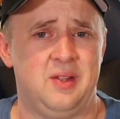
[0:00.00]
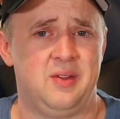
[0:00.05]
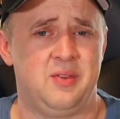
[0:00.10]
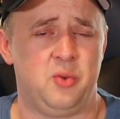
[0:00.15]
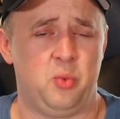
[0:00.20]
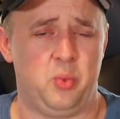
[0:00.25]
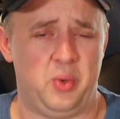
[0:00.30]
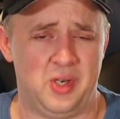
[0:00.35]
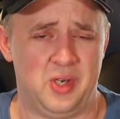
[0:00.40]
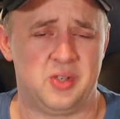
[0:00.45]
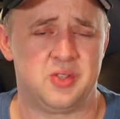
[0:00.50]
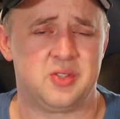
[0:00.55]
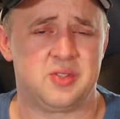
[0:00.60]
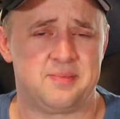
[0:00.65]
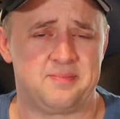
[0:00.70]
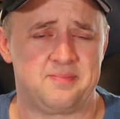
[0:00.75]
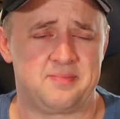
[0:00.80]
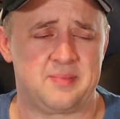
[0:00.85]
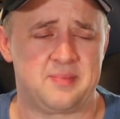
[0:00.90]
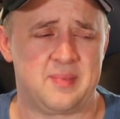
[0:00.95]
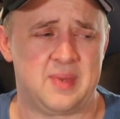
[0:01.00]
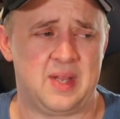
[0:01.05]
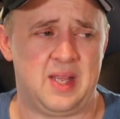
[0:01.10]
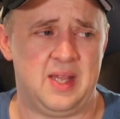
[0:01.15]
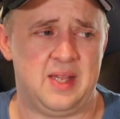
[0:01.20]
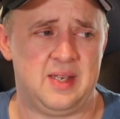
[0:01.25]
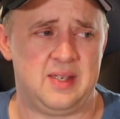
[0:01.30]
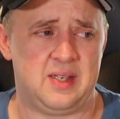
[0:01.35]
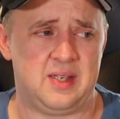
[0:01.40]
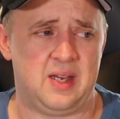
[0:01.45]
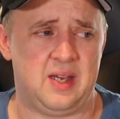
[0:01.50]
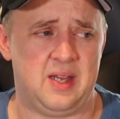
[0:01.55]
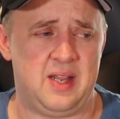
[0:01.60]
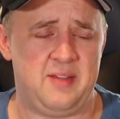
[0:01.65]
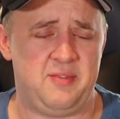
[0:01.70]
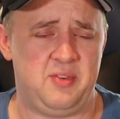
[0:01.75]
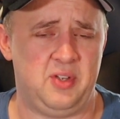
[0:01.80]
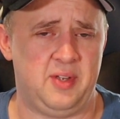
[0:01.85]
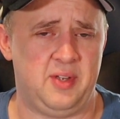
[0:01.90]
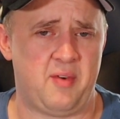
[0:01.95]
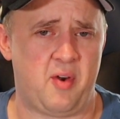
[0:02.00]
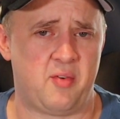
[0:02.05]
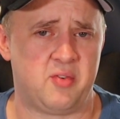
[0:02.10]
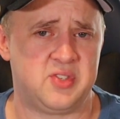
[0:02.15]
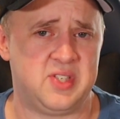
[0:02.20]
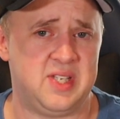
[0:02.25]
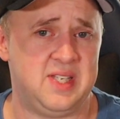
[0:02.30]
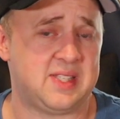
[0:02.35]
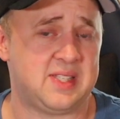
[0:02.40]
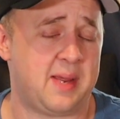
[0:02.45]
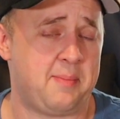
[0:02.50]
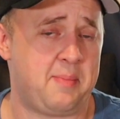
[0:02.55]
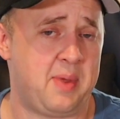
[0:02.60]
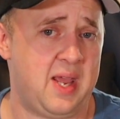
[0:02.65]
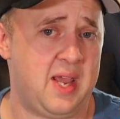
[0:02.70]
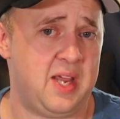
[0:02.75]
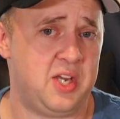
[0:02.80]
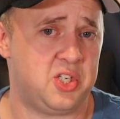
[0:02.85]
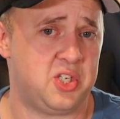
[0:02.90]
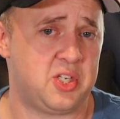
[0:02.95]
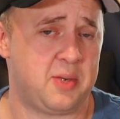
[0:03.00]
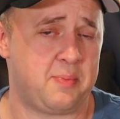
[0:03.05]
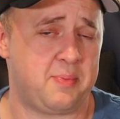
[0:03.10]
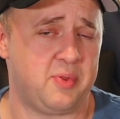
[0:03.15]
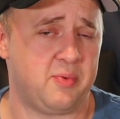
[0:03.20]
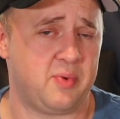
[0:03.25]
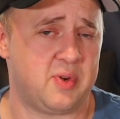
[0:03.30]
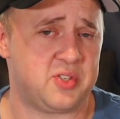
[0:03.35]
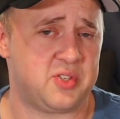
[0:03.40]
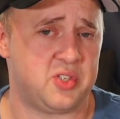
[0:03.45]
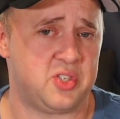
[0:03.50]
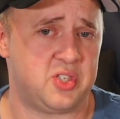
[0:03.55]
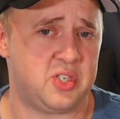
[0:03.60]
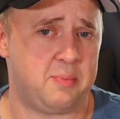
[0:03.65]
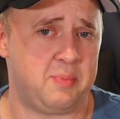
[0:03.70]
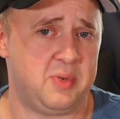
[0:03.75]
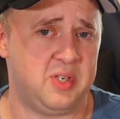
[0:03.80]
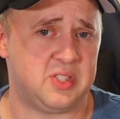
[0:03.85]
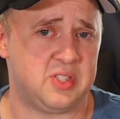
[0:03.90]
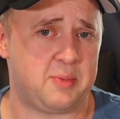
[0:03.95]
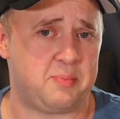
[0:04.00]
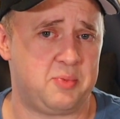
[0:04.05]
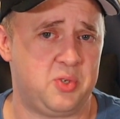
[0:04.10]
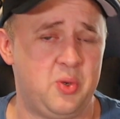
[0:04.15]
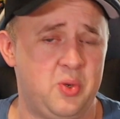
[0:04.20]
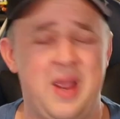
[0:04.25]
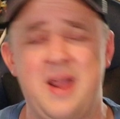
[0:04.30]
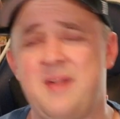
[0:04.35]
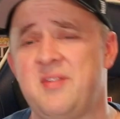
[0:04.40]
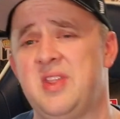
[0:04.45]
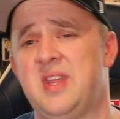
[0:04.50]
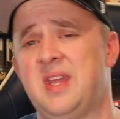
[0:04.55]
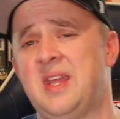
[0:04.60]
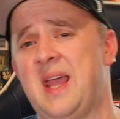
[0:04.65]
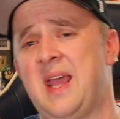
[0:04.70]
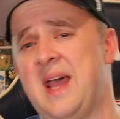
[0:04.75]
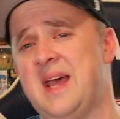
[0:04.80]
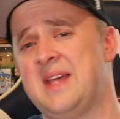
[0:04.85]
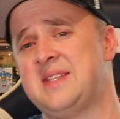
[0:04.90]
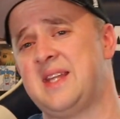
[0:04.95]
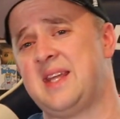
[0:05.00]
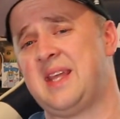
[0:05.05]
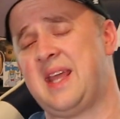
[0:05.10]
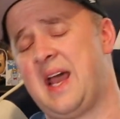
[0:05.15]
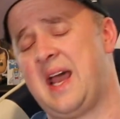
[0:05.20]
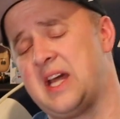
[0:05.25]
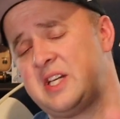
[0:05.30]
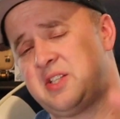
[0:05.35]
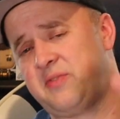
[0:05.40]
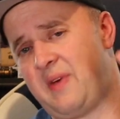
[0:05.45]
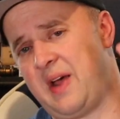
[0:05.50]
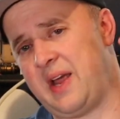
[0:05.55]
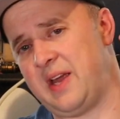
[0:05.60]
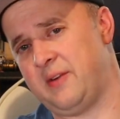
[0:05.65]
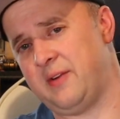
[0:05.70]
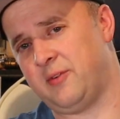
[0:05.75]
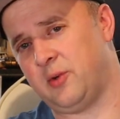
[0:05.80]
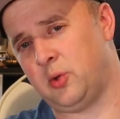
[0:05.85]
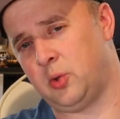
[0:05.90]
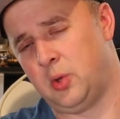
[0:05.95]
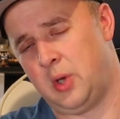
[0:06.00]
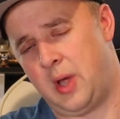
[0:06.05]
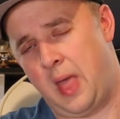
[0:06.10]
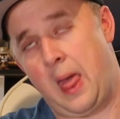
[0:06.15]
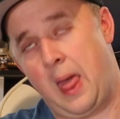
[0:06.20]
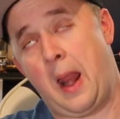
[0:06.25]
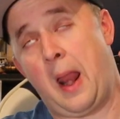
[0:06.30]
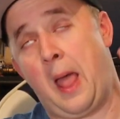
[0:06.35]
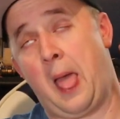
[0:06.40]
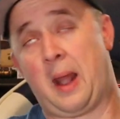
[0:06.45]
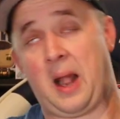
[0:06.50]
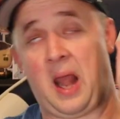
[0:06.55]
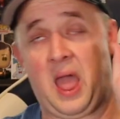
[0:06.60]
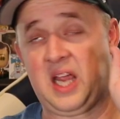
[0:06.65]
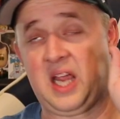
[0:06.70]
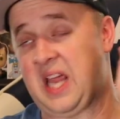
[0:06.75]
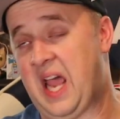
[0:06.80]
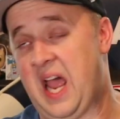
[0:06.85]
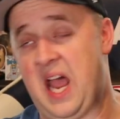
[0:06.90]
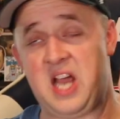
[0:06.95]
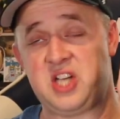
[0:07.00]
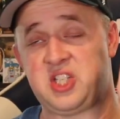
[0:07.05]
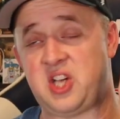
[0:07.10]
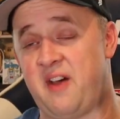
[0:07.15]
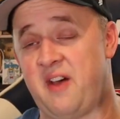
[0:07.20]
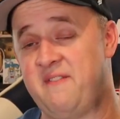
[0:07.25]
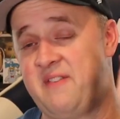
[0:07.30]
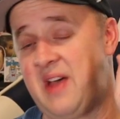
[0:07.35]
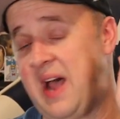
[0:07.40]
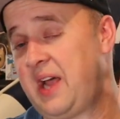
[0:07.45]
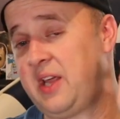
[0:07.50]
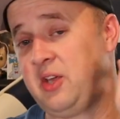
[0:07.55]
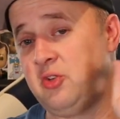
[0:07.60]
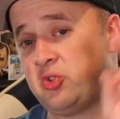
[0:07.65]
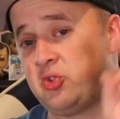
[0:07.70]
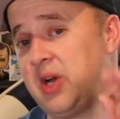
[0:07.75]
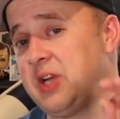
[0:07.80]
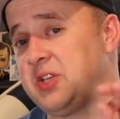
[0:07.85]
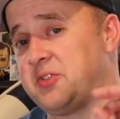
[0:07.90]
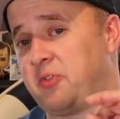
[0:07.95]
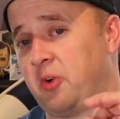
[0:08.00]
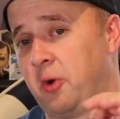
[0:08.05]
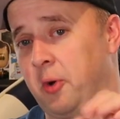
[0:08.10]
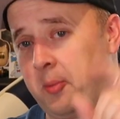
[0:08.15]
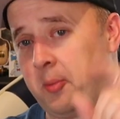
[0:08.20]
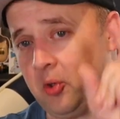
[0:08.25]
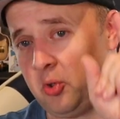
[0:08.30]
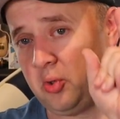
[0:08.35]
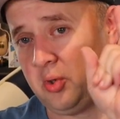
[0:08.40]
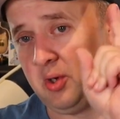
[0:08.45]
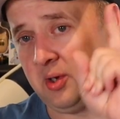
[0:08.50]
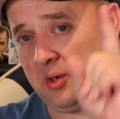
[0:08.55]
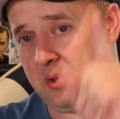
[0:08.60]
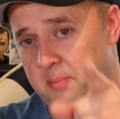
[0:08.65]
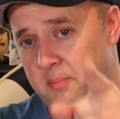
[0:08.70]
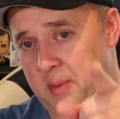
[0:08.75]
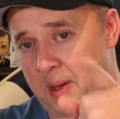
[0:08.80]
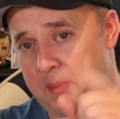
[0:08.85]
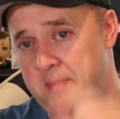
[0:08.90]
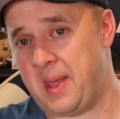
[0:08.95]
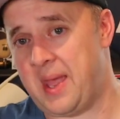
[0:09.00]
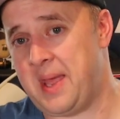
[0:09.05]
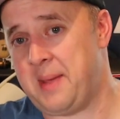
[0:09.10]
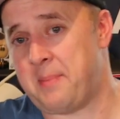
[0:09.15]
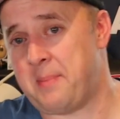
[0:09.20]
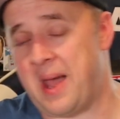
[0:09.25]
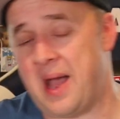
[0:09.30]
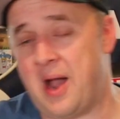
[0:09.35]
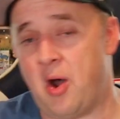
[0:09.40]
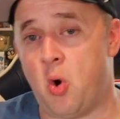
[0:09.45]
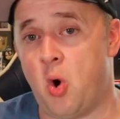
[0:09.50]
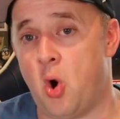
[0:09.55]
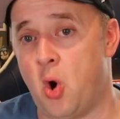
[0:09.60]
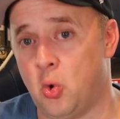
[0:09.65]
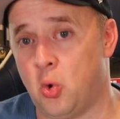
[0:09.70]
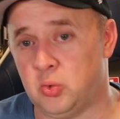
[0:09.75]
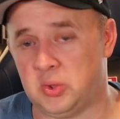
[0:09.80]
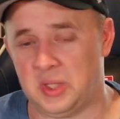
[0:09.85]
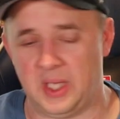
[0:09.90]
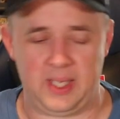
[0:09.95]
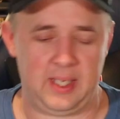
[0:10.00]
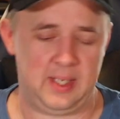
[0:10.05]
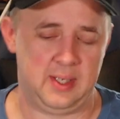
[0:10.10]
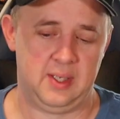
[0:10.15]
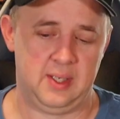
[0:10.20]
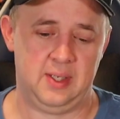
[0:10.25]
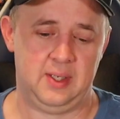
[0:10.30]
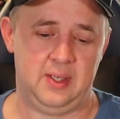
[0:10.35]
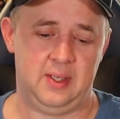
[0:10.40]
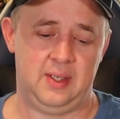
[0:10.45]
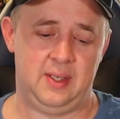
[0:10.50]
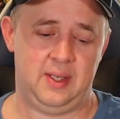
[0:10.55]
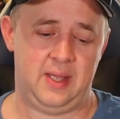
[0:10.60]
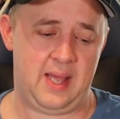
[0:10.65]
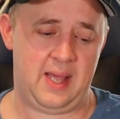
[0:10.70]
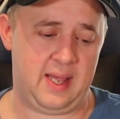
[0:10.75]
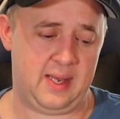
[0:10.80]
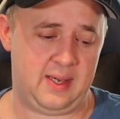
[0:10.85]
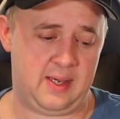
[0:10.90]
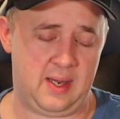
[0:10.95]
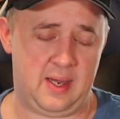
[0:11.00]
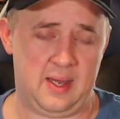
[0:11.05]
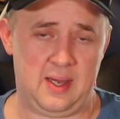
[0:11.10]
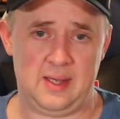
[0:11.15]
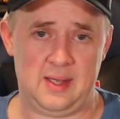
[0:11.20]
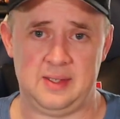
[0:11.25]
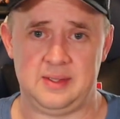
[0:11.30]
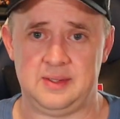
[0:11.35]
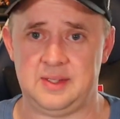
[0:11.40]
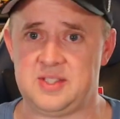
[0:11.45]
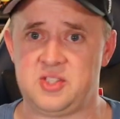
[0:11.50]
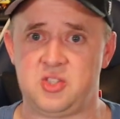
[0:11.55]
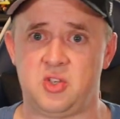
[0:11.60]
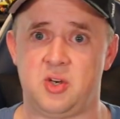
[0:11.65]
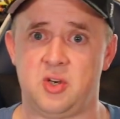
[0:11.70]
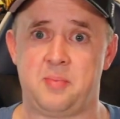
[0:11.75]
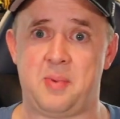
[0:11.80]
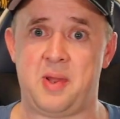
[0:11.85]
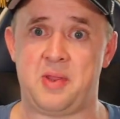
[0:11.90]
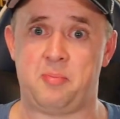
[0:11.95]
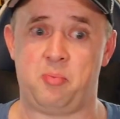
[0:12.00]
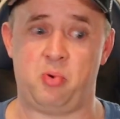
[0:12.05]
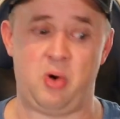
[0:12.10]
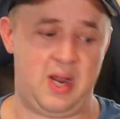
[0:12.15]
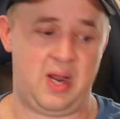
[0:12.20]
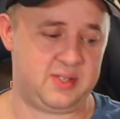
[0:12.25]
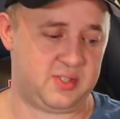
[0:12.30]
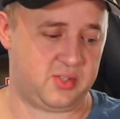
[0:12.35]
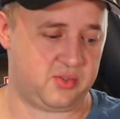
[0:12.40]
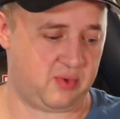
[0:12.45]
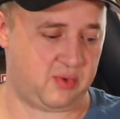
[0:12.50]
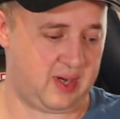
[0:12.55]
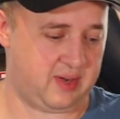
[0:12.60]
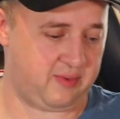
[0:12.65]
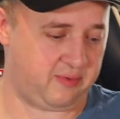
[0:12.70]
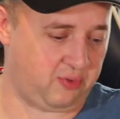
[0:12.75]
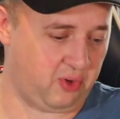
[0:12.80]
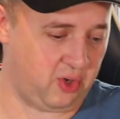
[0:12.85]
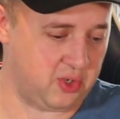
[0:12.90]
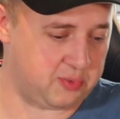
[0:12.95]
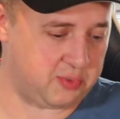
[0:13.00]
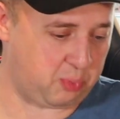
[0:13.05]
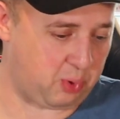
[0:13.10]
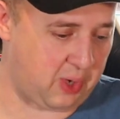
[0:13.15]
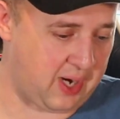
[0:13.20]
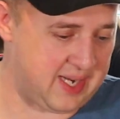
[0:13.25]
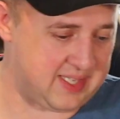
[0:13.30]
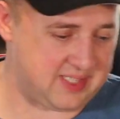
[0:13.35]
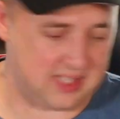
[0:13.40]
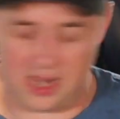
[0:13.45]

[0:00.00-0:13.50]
the winners. And uh, if you live overseas, I pay eight shipping. The rest of the shipping is up to you. Everything has a cash valuable, cash value transferable by PayPal only. And uh, let's talk about the prizes, right? First prize